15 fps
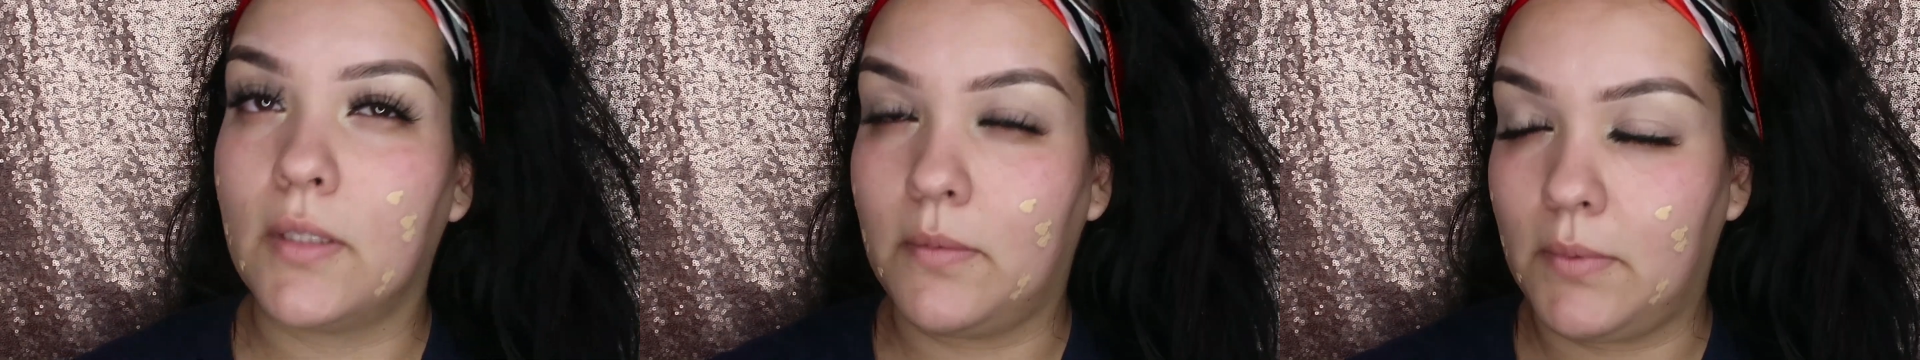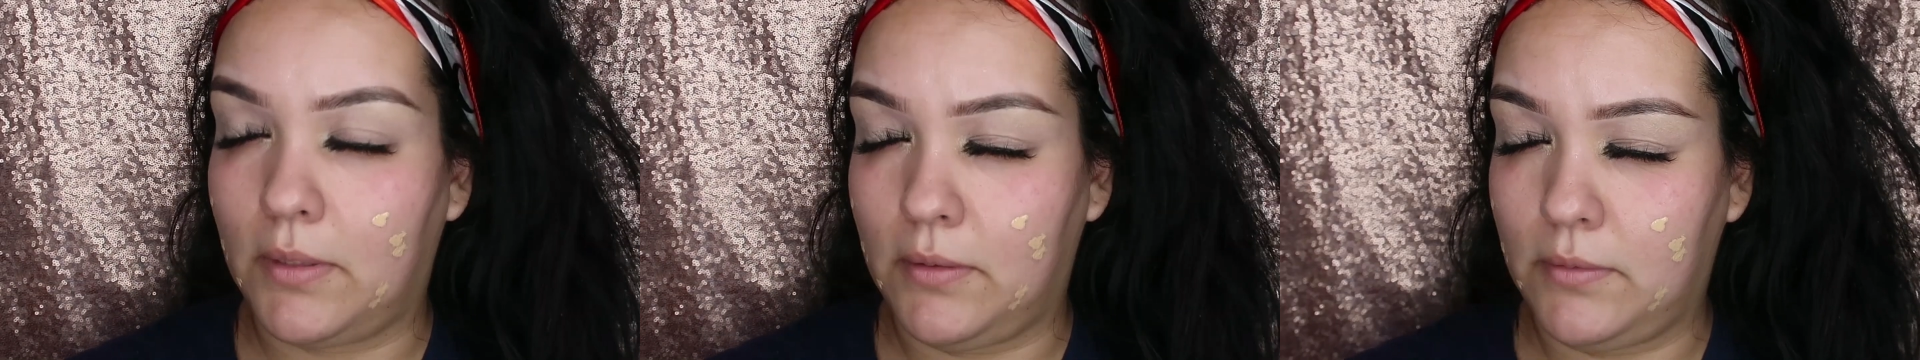
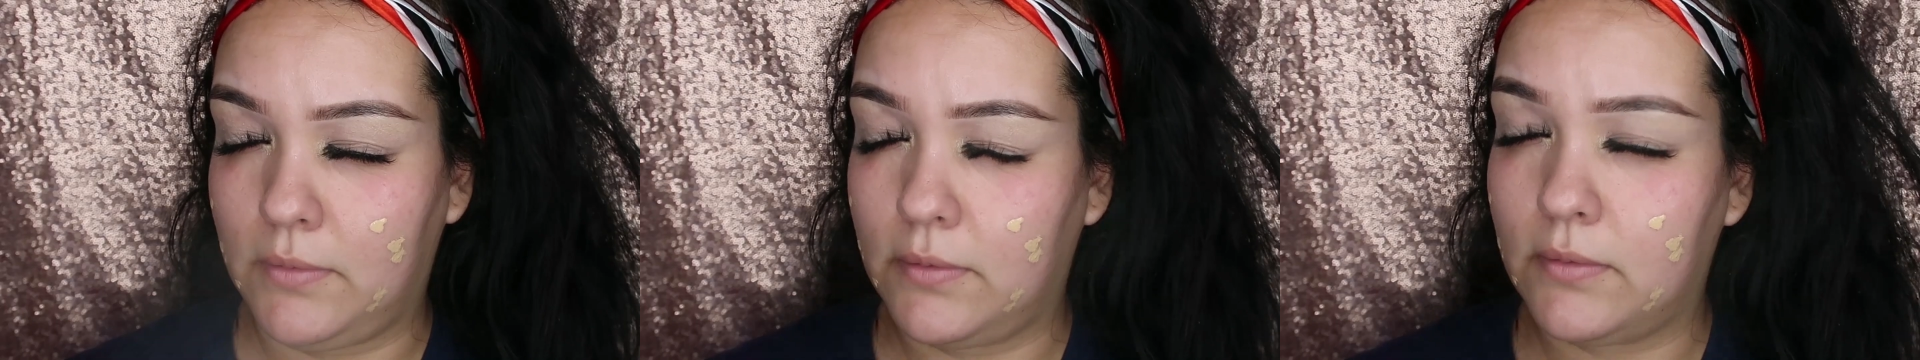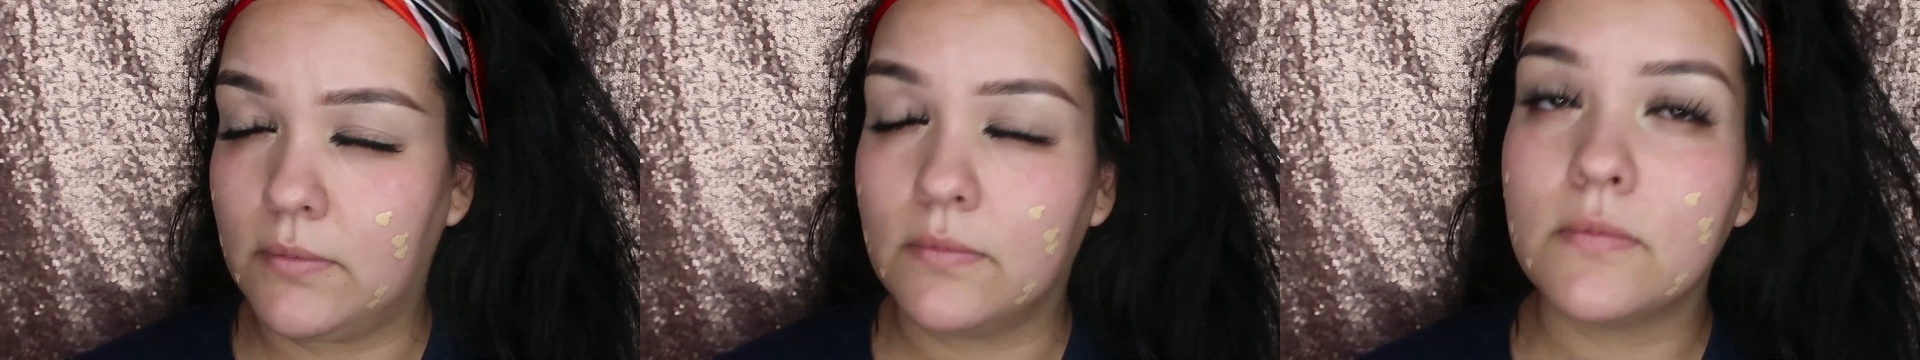my
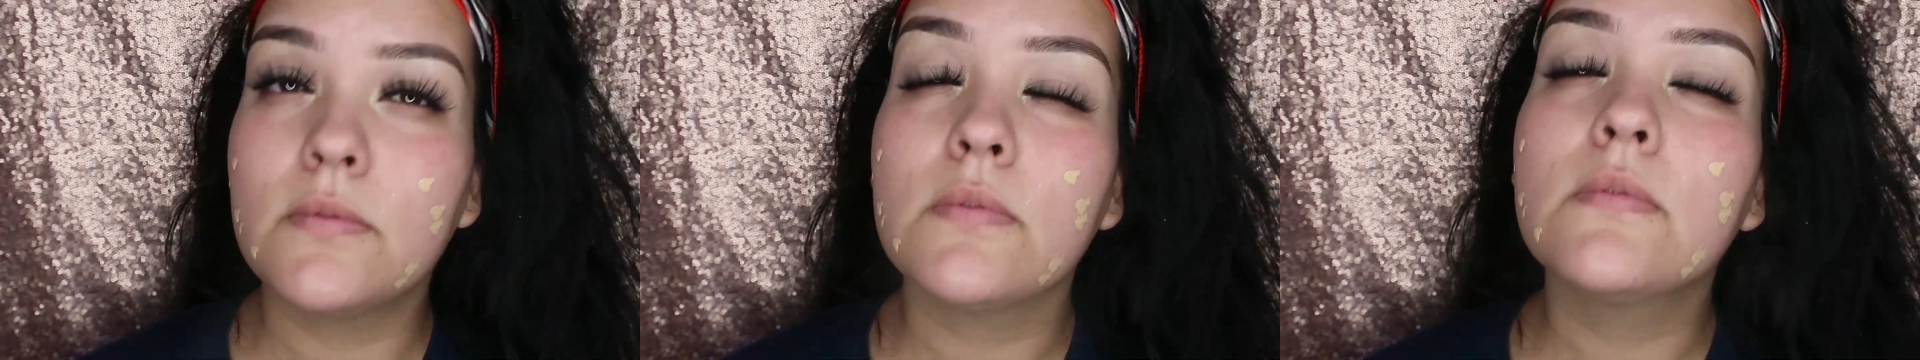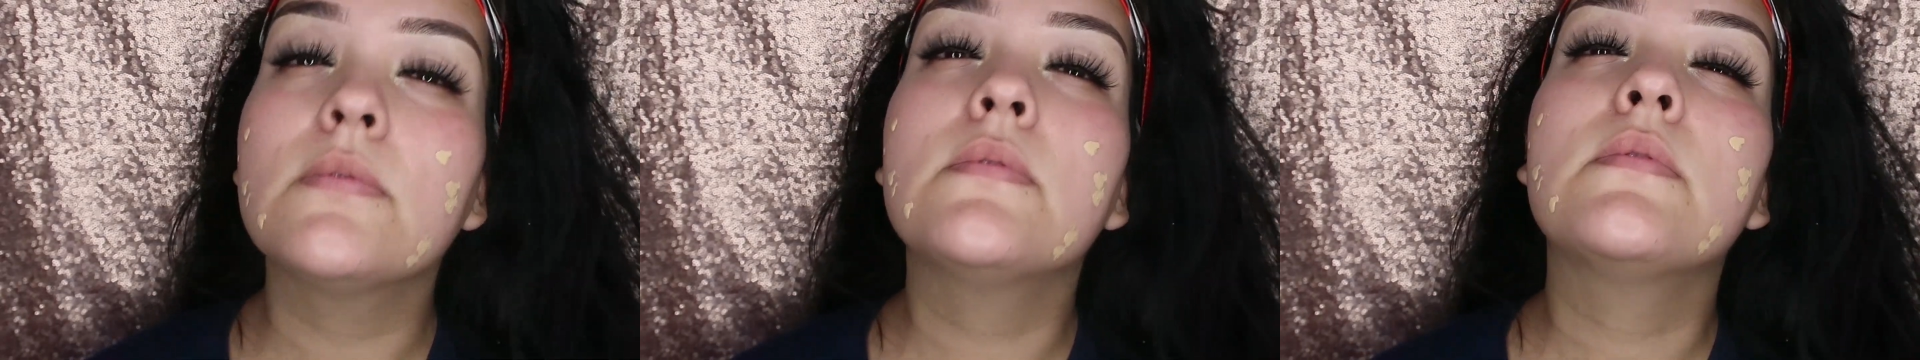nose,
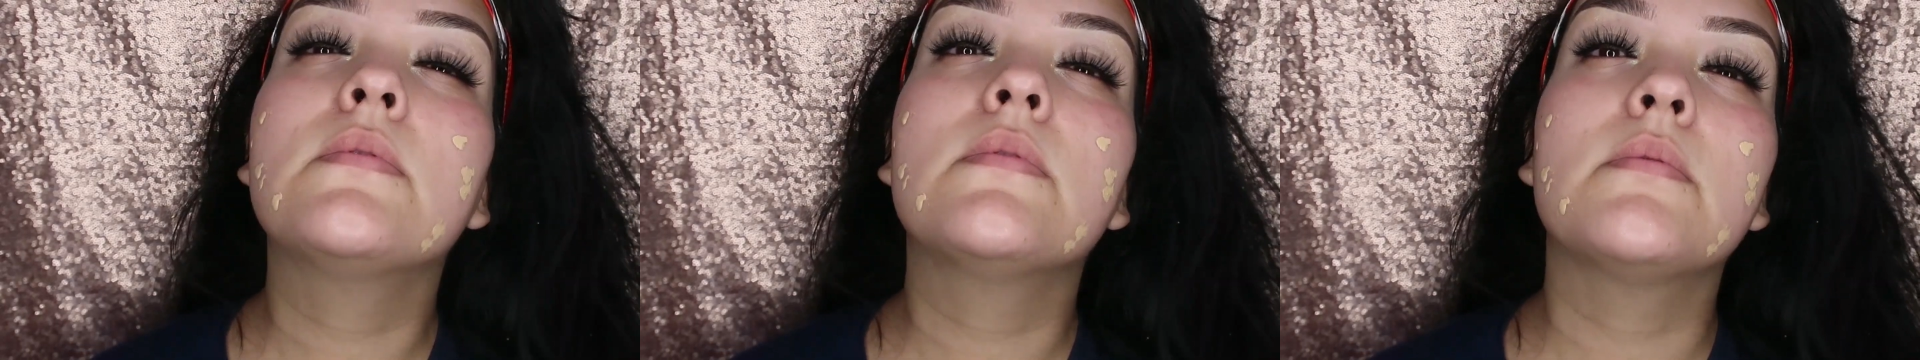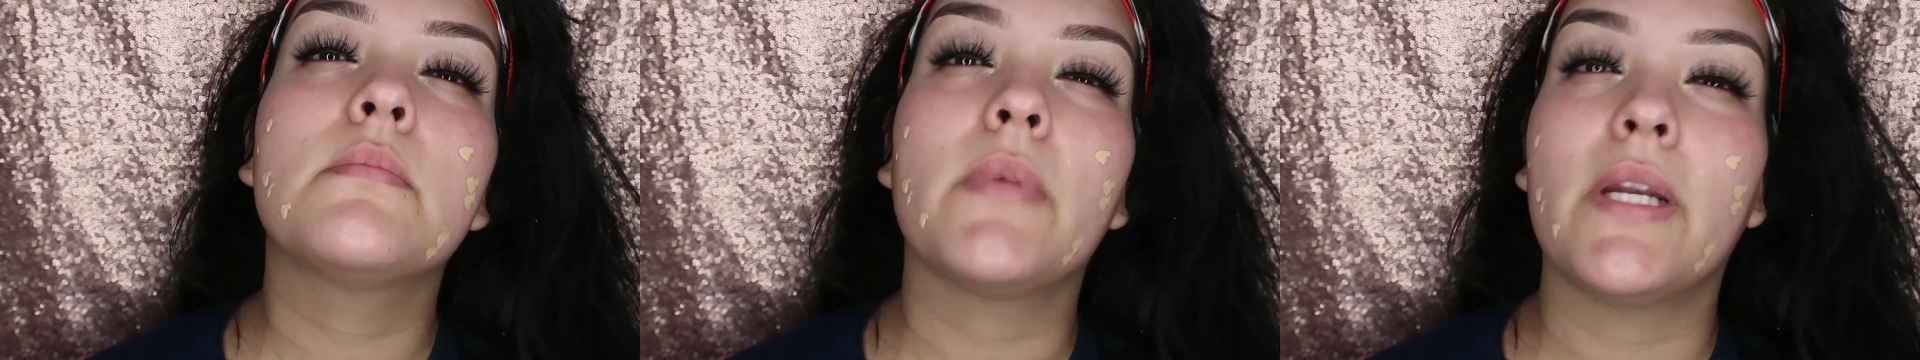
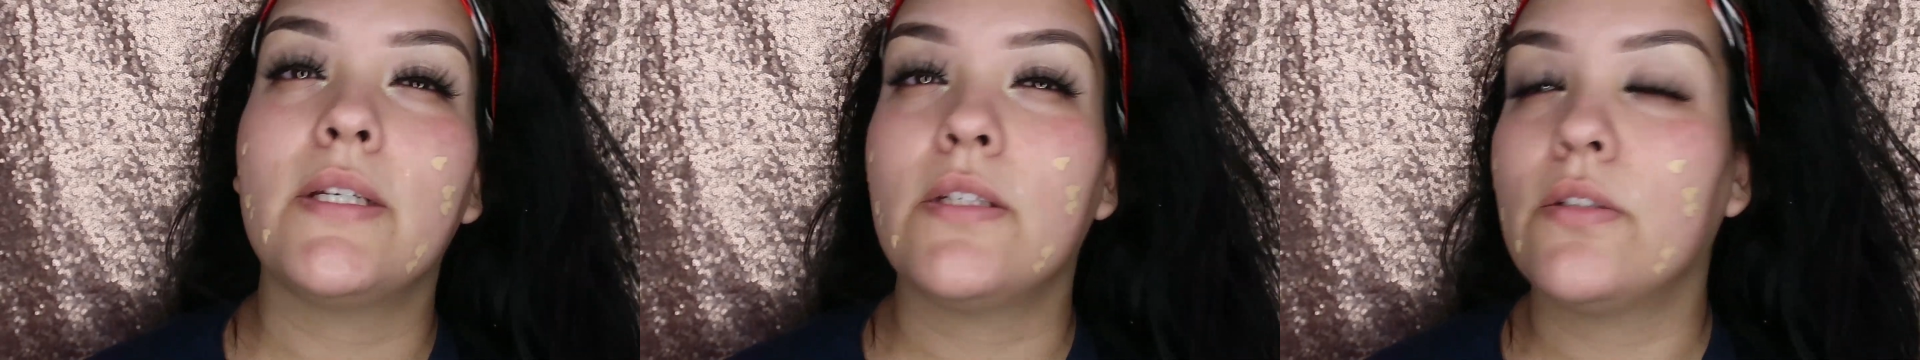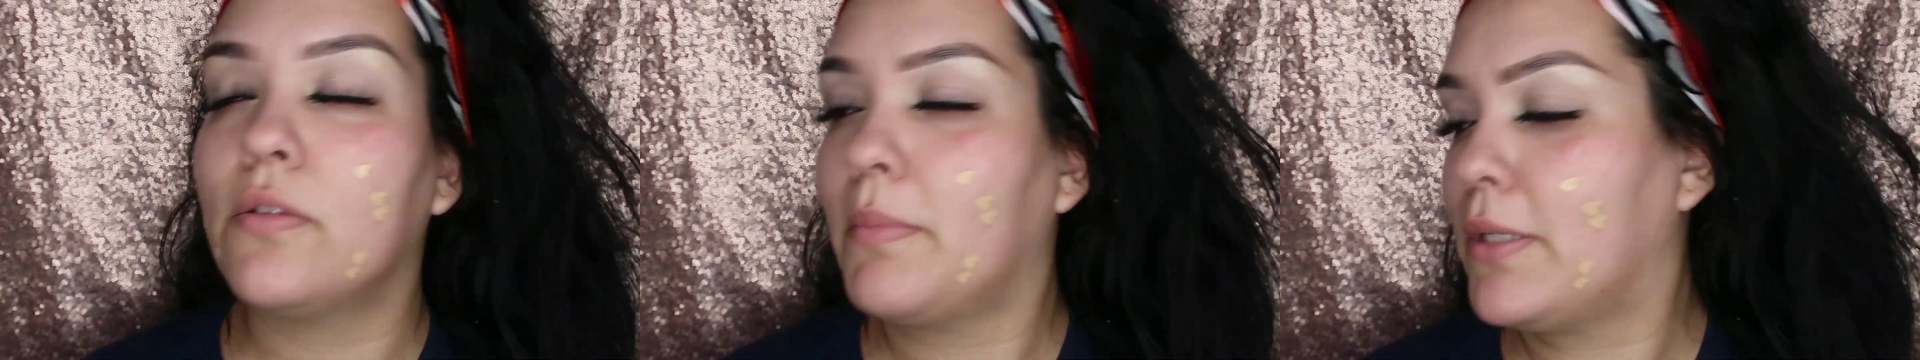but I
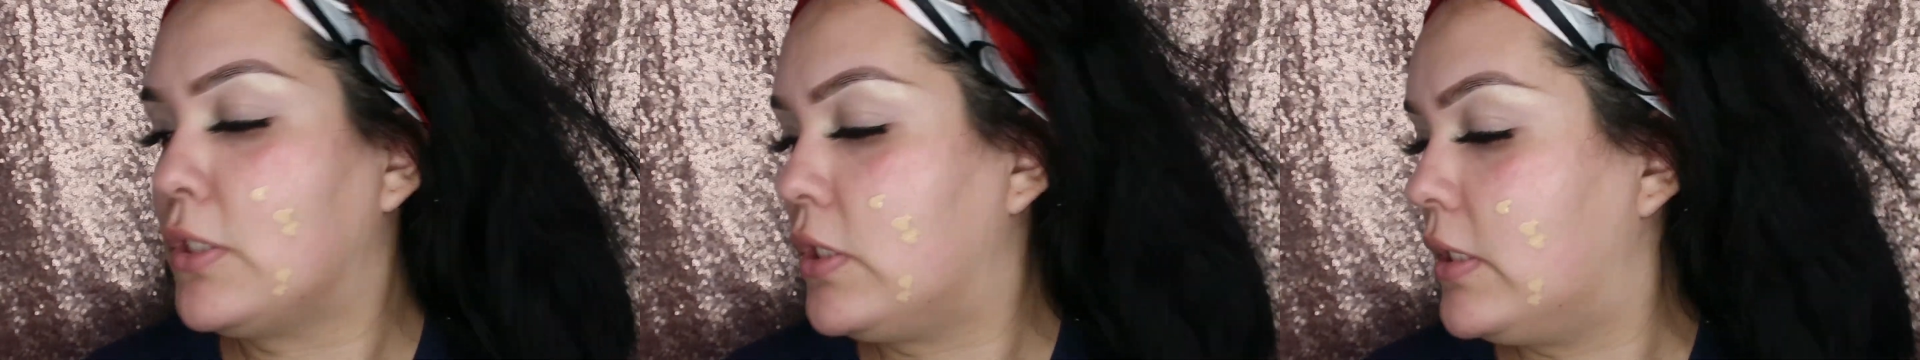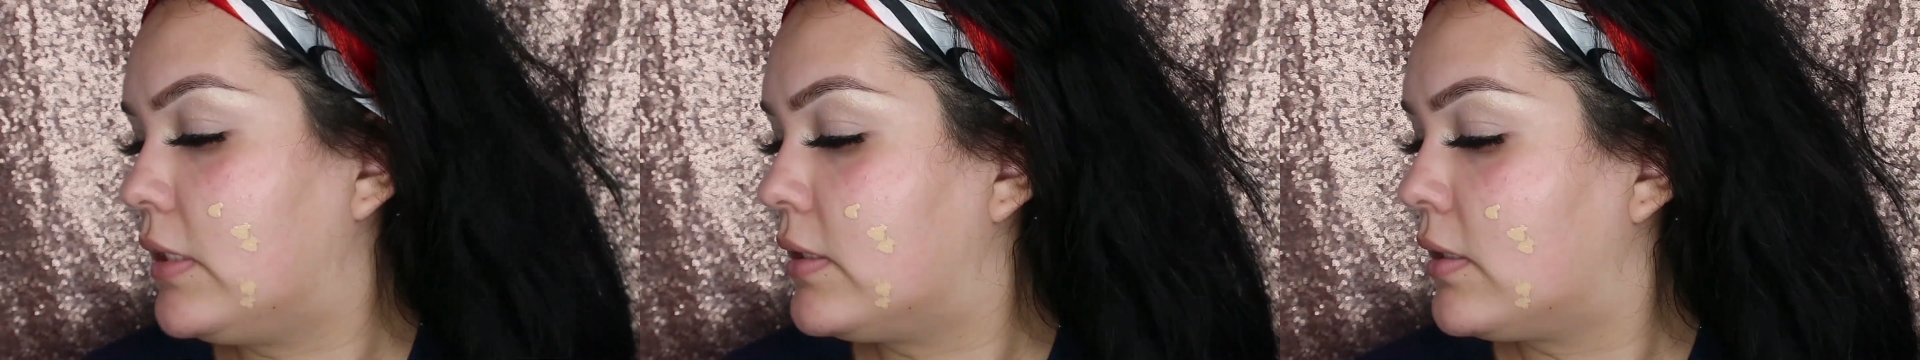did do my
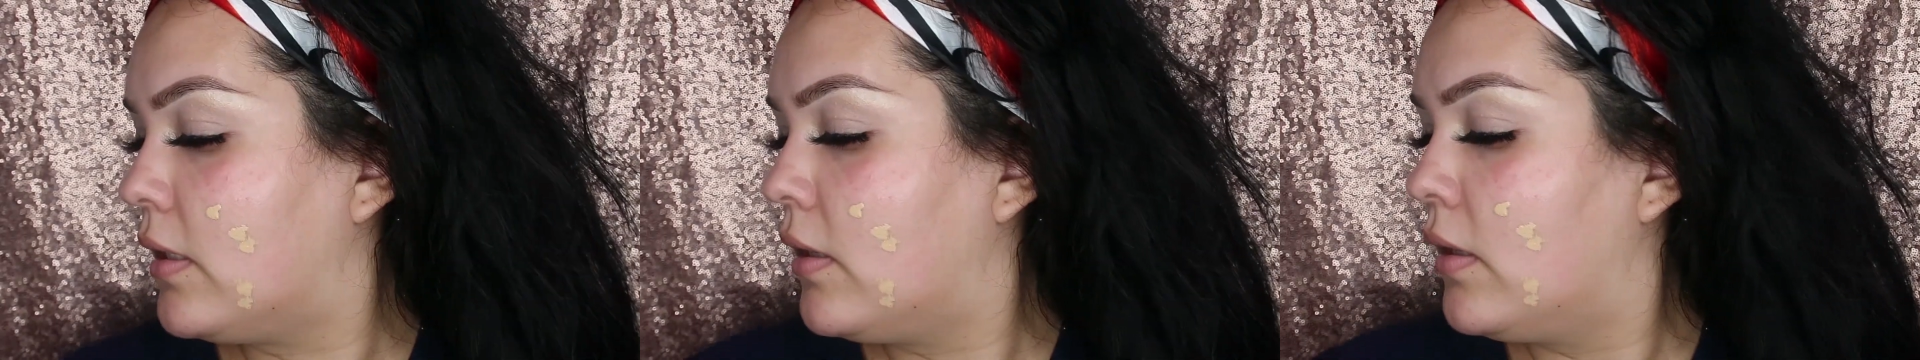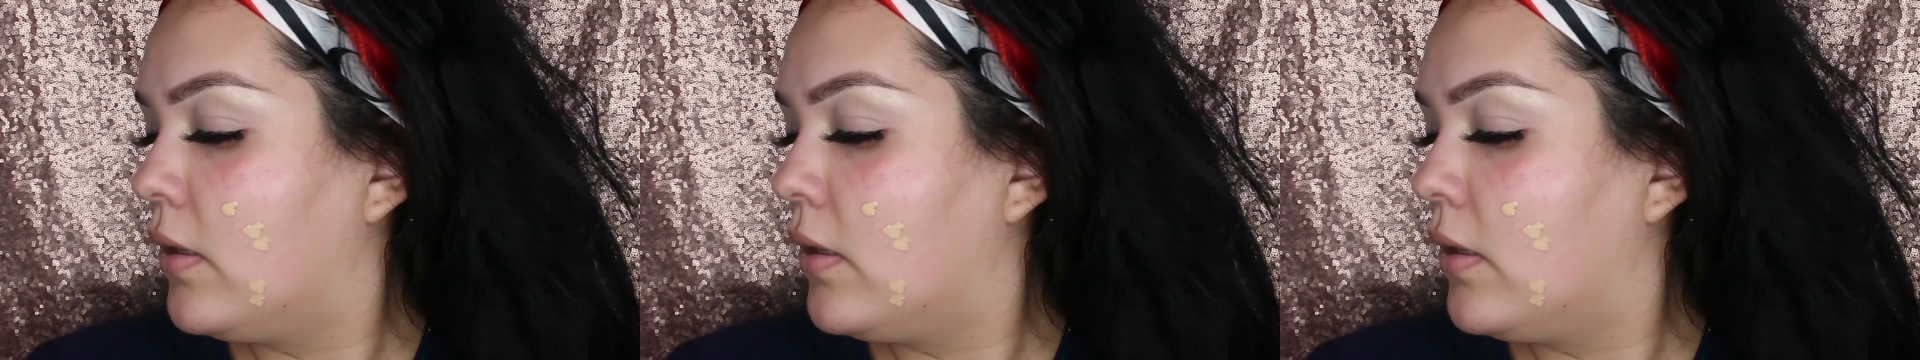cheeks.